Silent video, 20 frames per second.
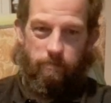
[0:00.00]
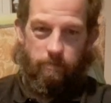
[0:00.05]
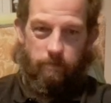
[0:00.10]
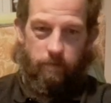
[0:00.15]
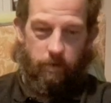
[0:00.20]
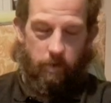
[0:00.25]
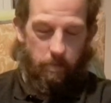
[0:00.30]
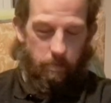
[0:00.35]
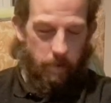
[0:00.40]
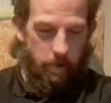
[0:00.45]

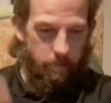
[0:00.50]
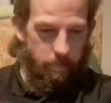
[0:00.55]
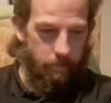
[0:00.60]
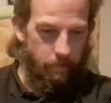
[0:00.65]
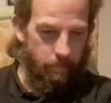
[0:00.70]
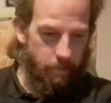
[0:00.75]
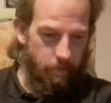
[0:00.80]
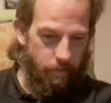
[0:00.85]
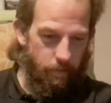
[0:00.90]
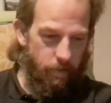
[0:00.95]
sort of people
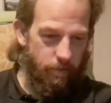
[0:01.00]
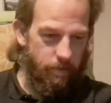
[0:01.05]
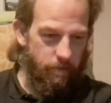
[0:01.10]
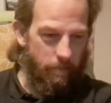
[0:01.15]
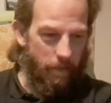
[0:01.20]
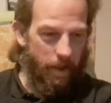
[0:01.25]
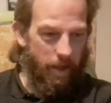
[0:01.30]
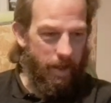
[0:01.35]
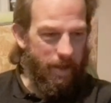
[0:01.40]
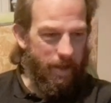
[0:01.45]
from the future
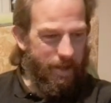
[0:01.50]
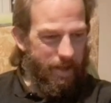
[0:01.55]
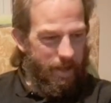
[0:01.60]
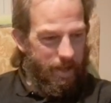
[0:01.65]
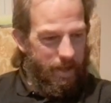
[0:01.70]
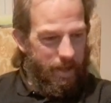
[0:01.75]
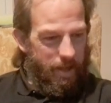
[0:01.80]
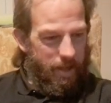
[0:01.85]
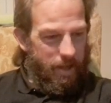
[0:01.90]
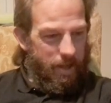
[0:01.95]
bit,
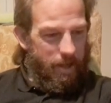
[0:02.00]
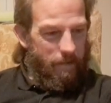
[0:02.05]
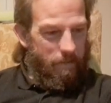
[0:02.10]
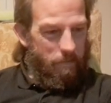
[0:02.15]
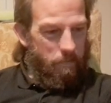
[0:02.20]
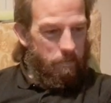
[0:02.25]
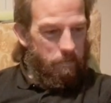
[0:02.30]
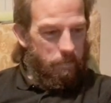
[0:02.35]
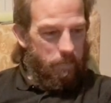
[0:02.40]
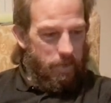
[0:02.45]

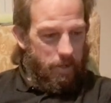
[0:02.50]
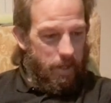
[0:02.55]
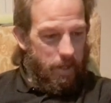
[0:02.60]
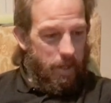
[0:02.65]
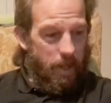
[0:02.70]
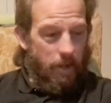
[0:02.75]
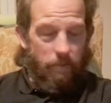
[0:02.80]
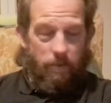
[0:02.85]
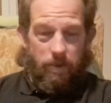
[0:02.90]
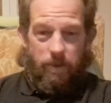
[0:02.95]

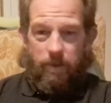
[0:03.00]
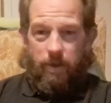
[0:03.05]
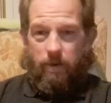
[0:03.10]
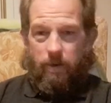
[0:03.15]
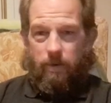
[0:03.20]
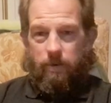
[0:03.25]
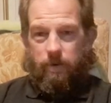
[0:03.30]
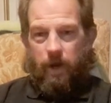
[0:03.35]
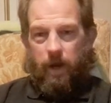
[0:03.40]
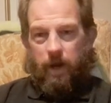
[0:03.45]
it was
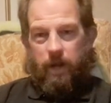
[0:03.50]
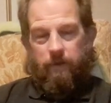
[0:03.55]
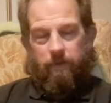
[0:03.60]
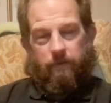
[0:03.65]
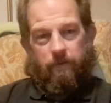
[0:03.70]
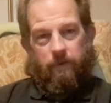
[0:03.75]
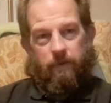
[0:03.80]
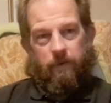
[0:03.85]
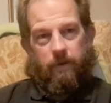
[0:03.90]
still kind of